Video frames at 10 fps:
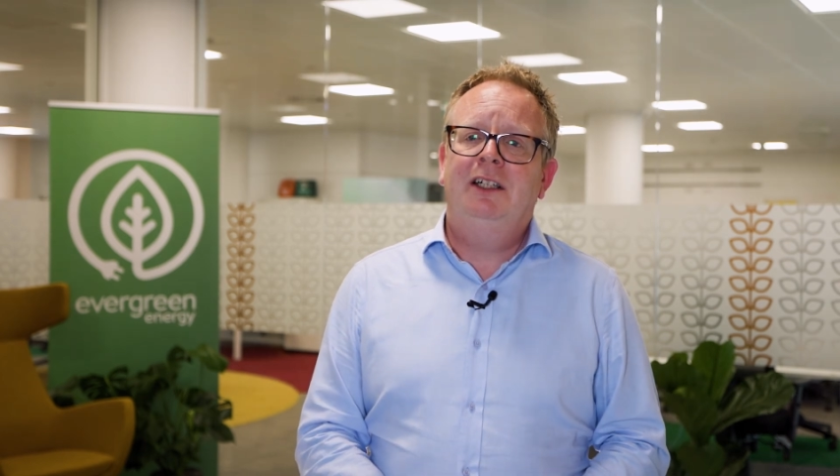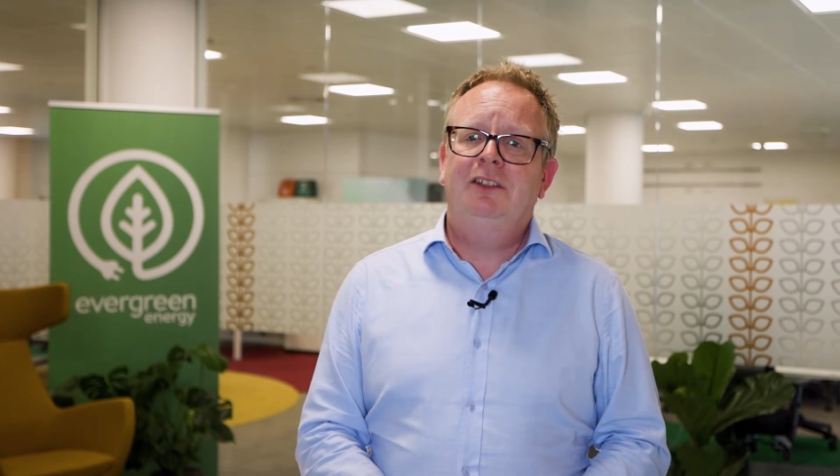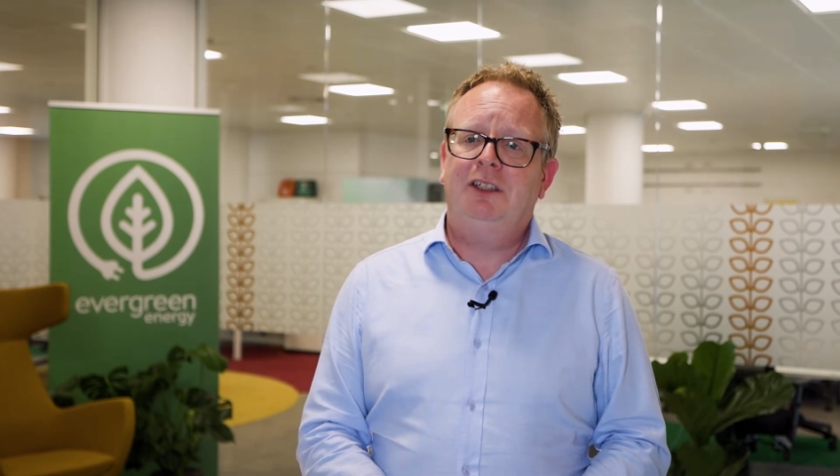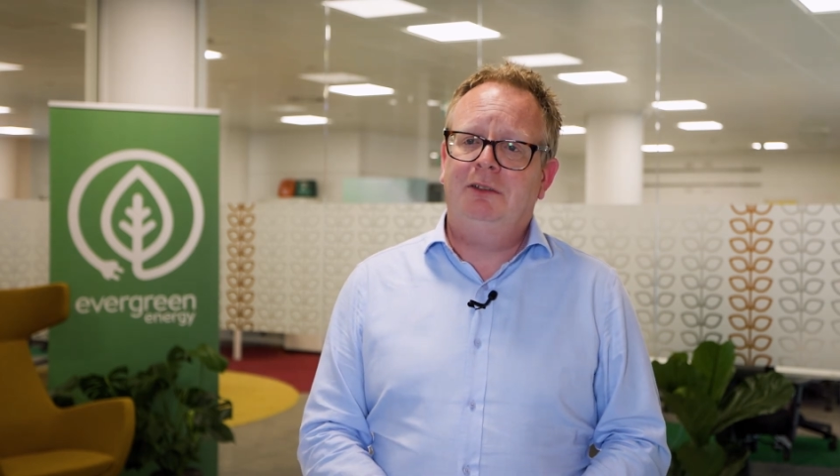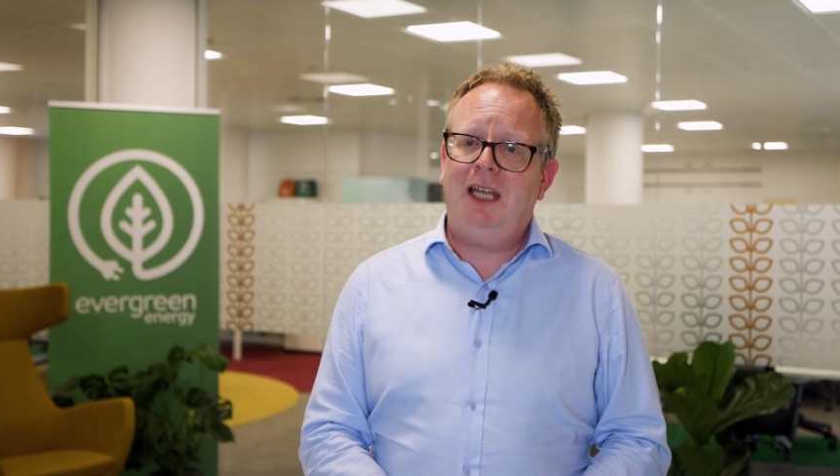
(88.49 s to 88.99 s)

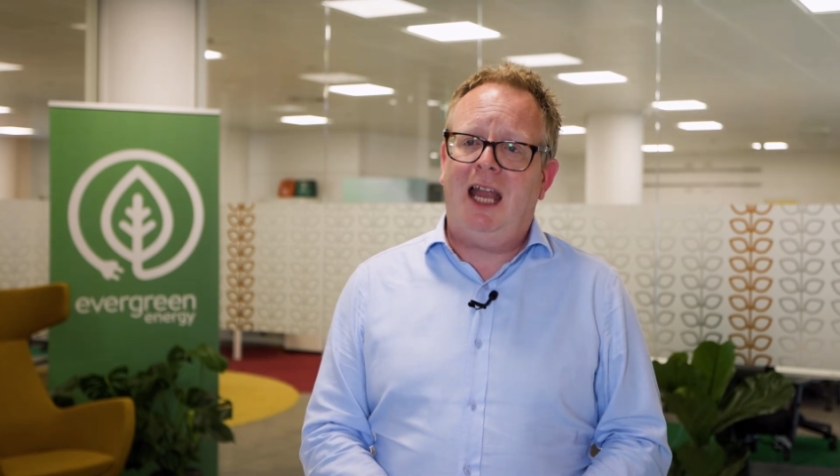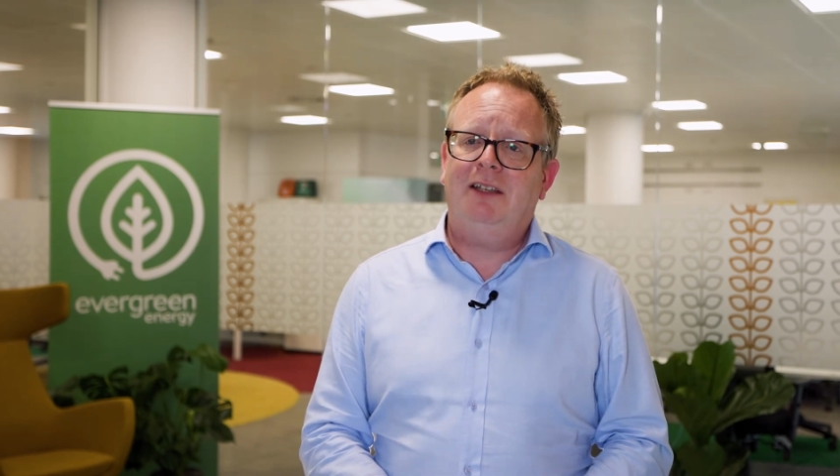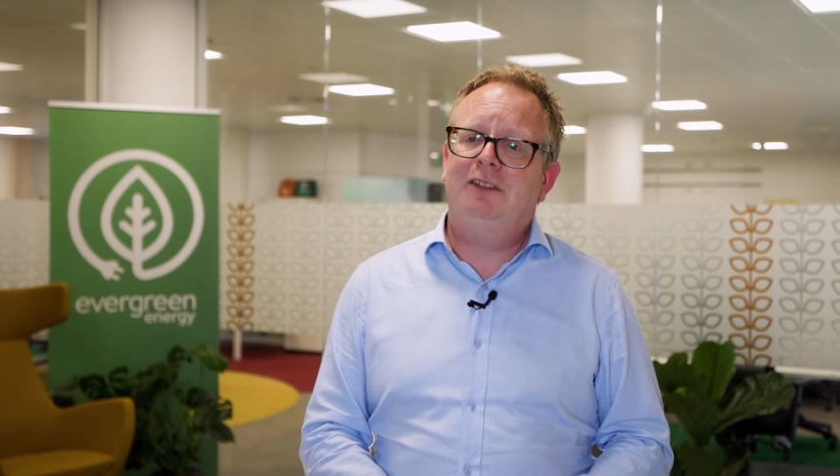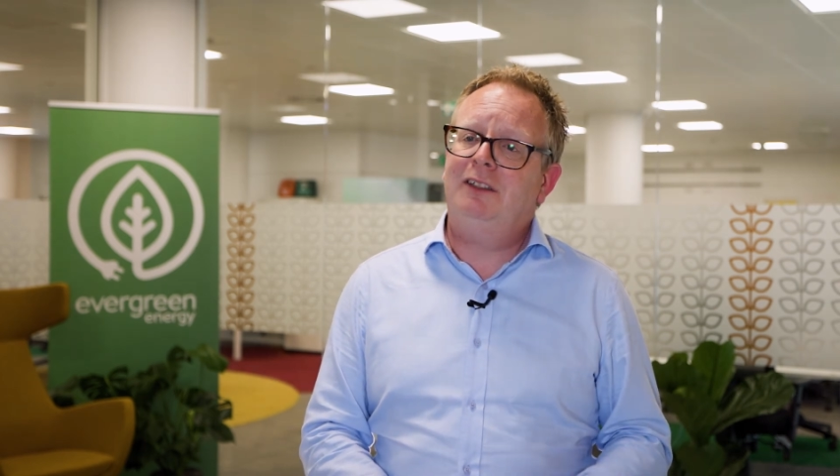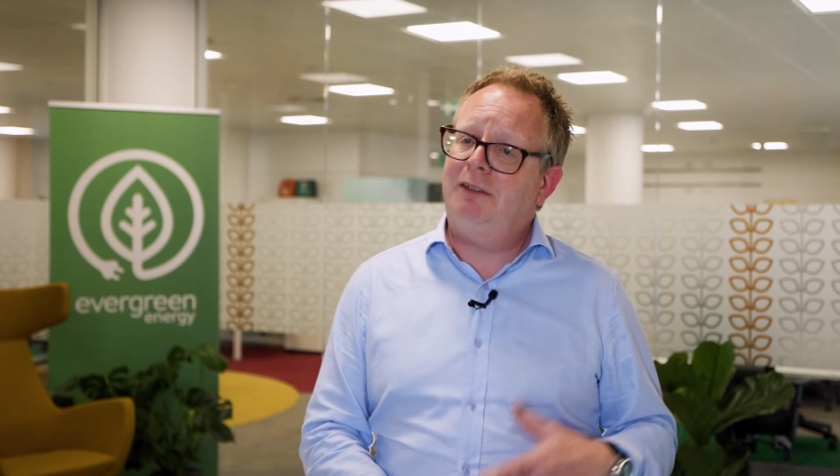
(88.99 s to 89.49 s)
So
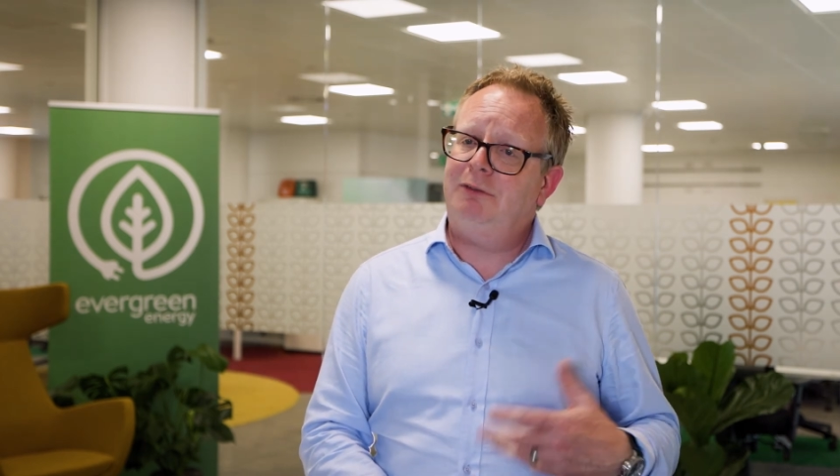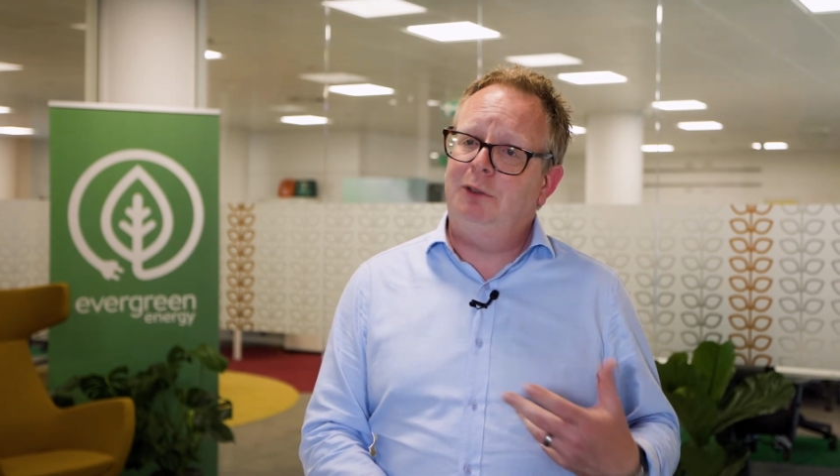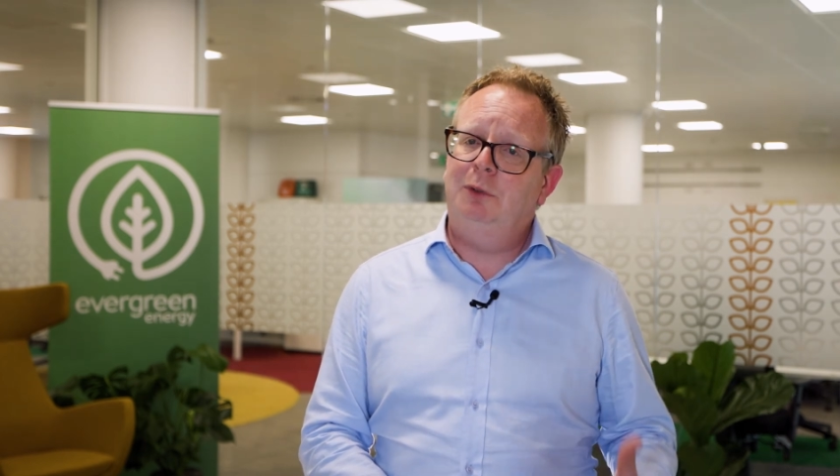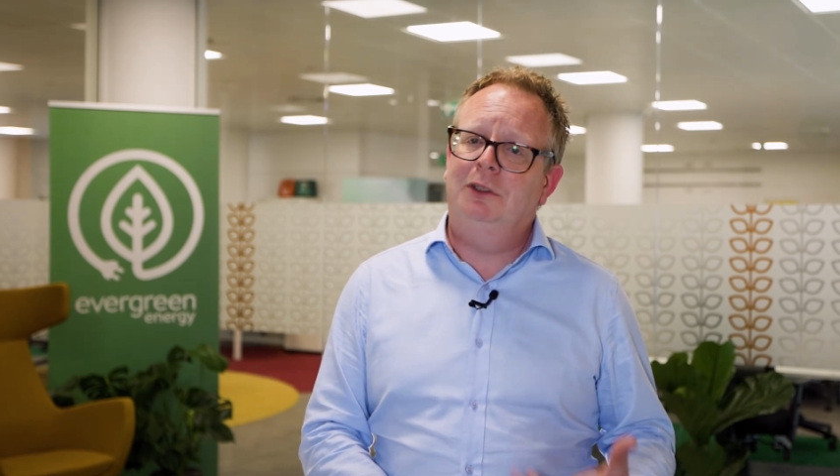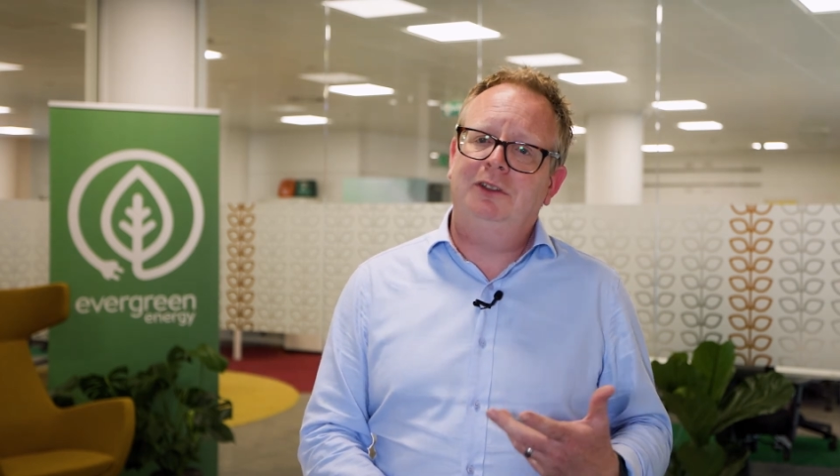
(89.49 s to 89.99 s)
yes, if
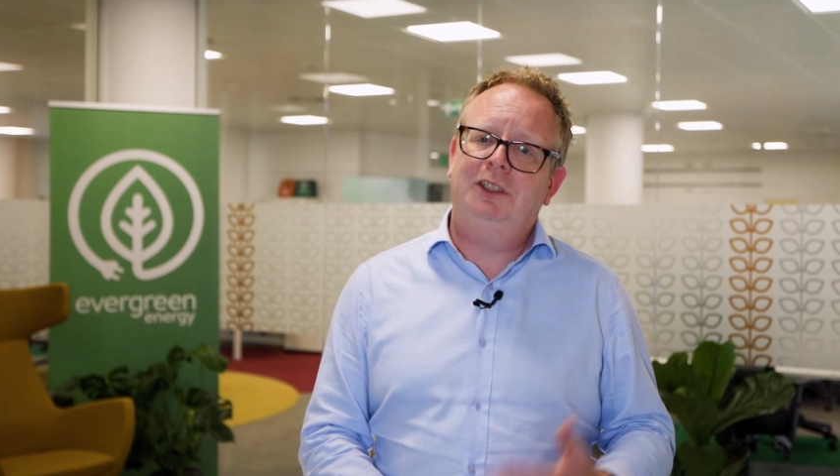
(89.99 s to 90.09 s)
you want